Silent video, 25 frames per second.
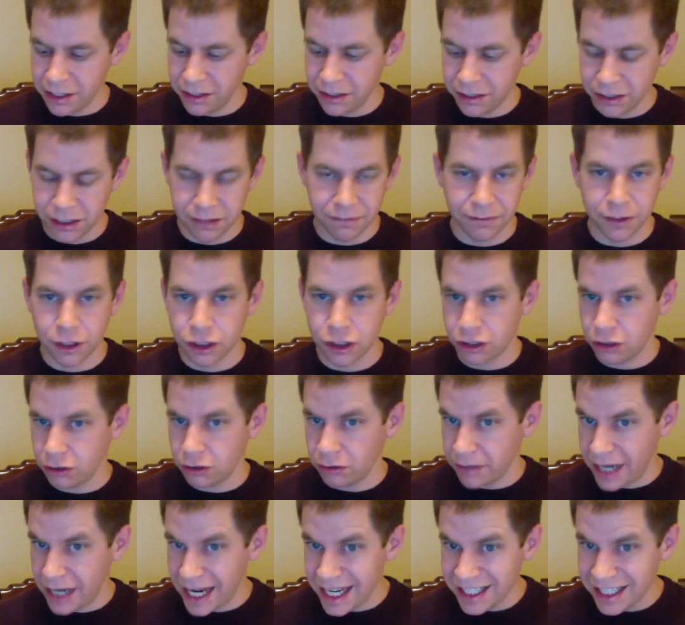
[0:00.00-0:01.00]
There's a virtual
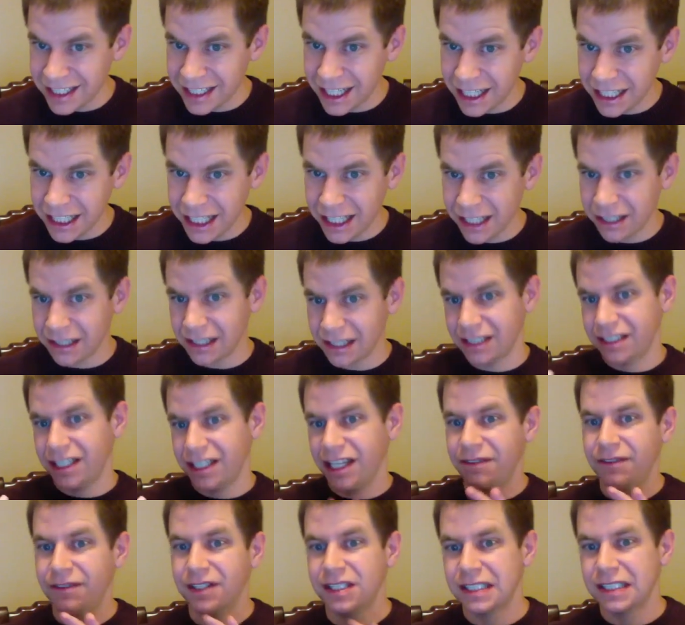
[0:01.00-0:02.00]
horizon on here. It'll tell
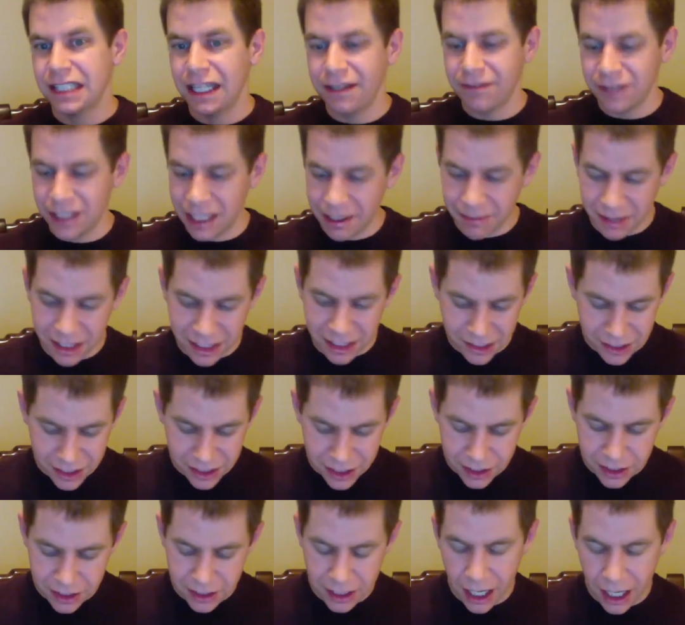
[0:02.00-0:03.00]
you if it's level. I mean, there's
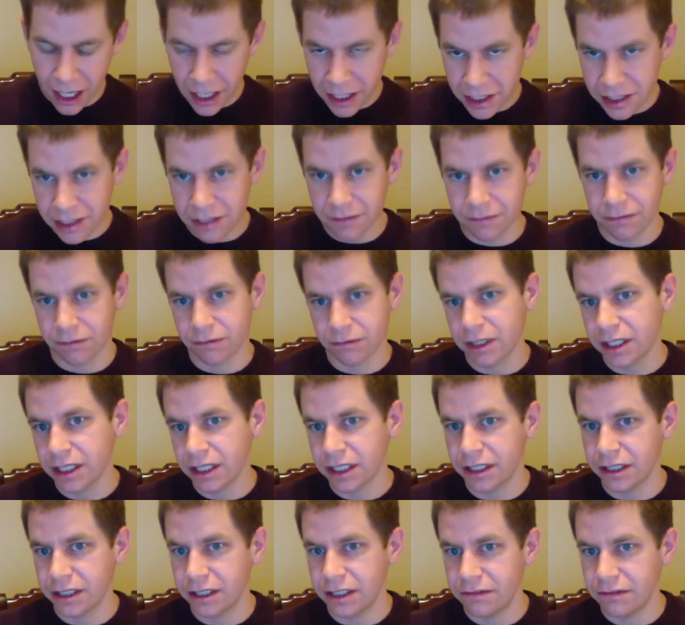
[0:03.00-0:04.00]
just tons of really
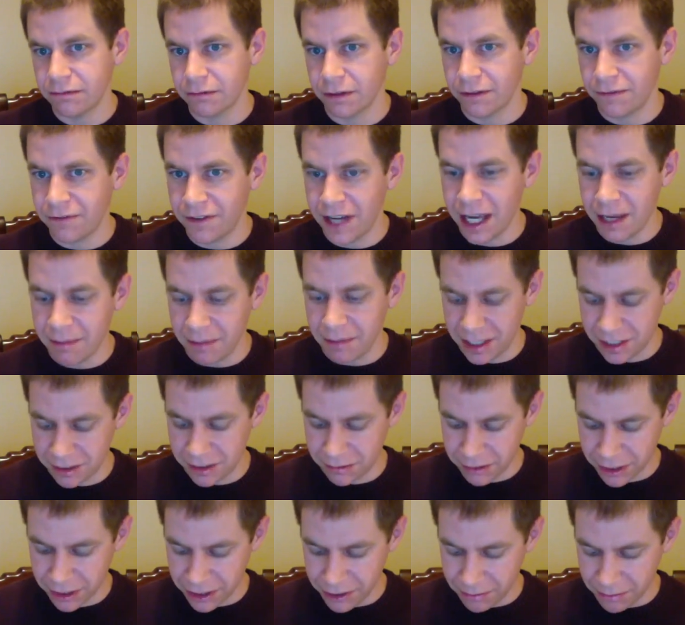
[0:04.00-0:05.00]
good refinements
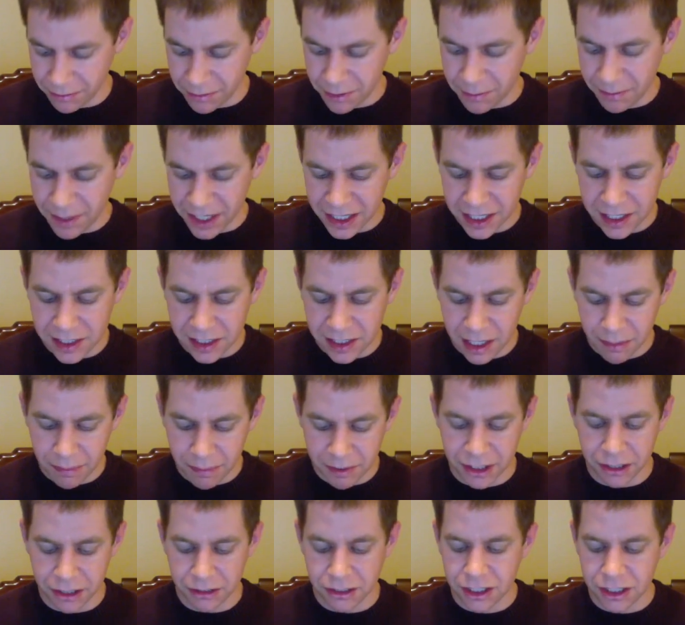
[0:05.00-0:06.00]
where you pick this up
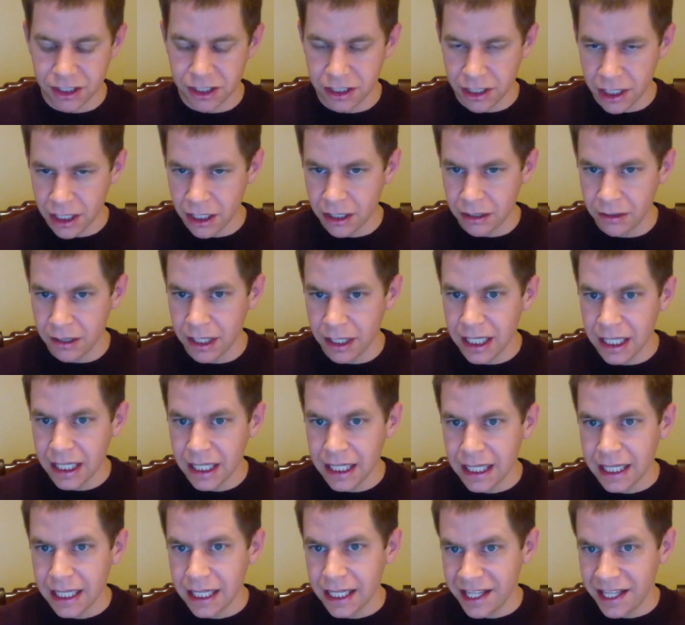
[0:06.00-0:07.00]
and you just know
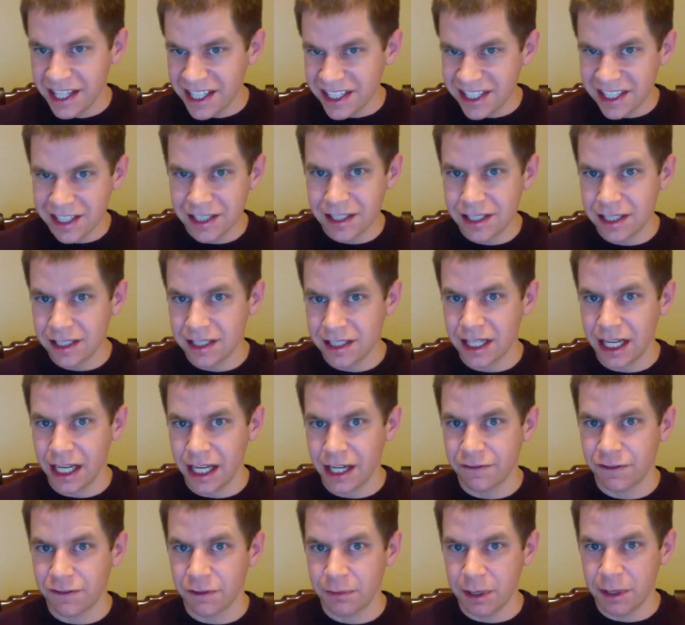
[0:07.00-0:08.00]
this is
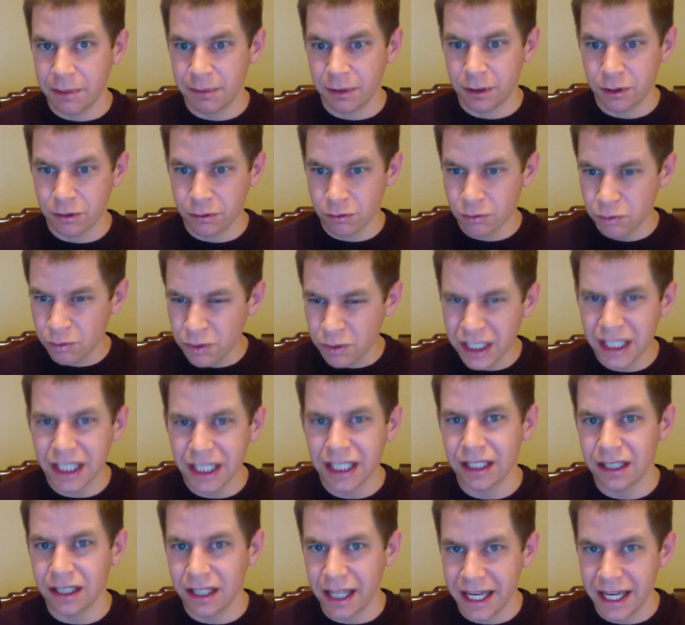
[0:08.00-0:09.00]
designed for people who
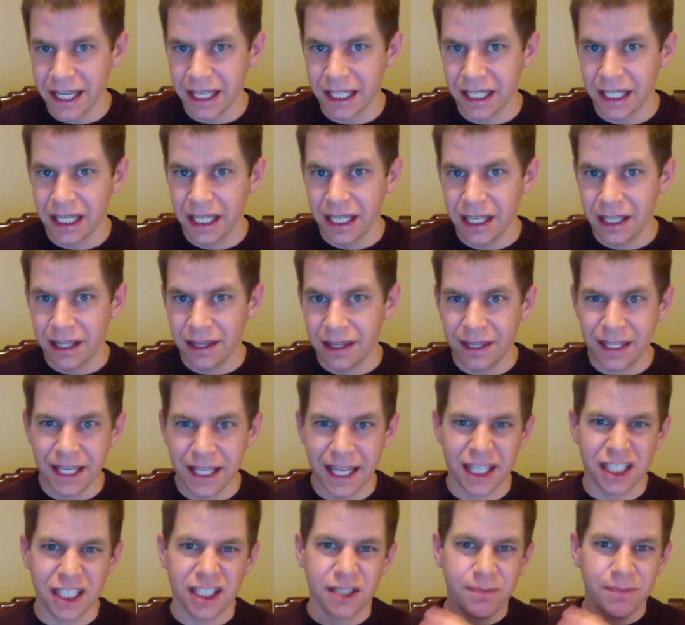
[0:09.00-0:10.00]
really like the
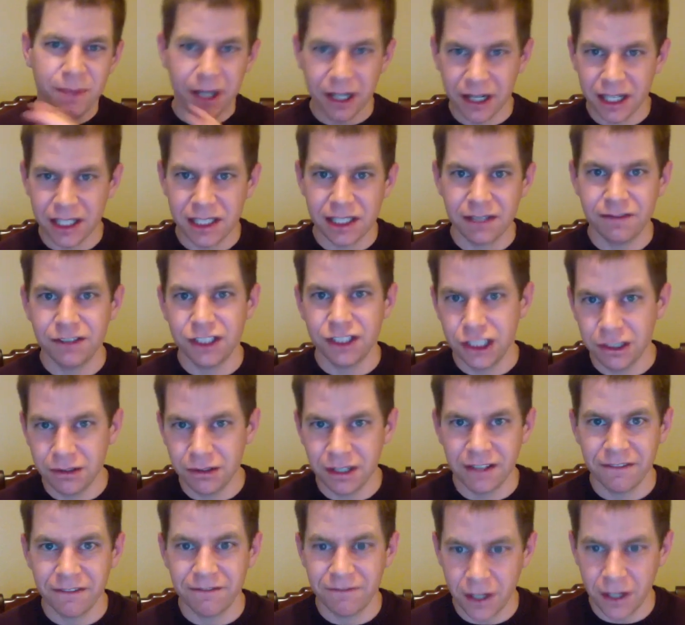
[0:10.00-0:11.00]
experience of
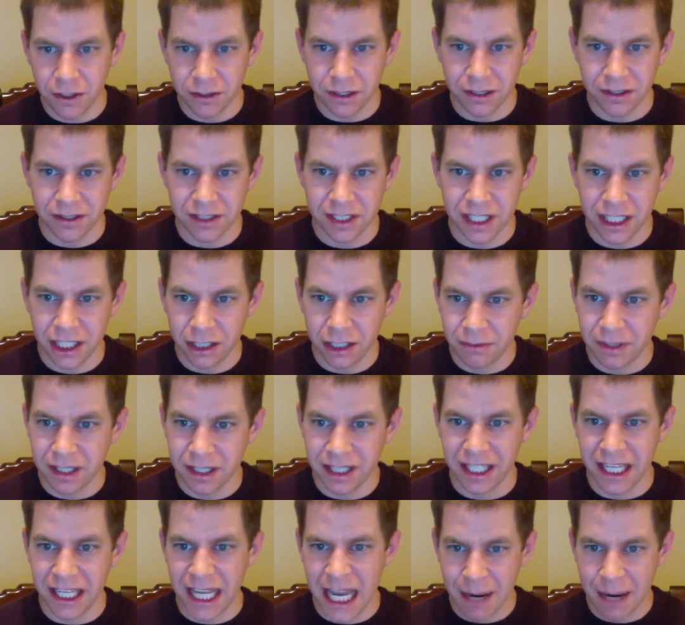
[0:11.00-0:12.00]
shooting photos and they don't want
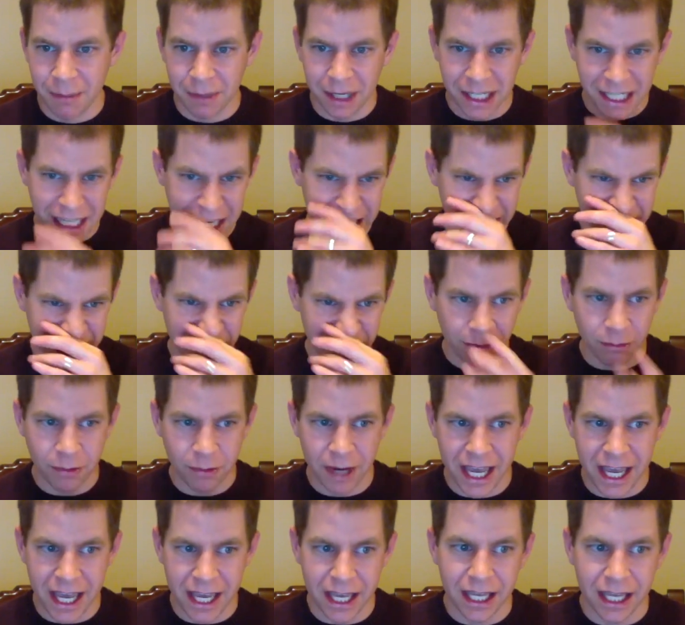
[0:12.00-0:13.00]
the camera to get in the
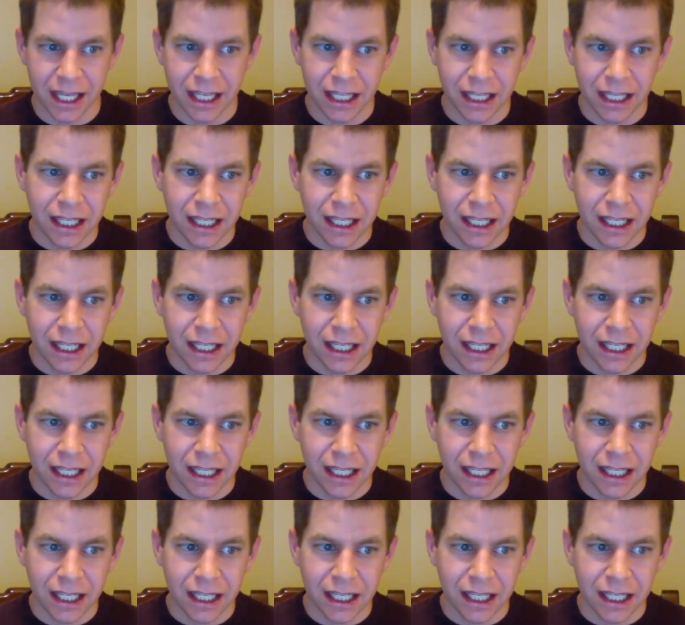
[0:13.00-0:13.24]
way.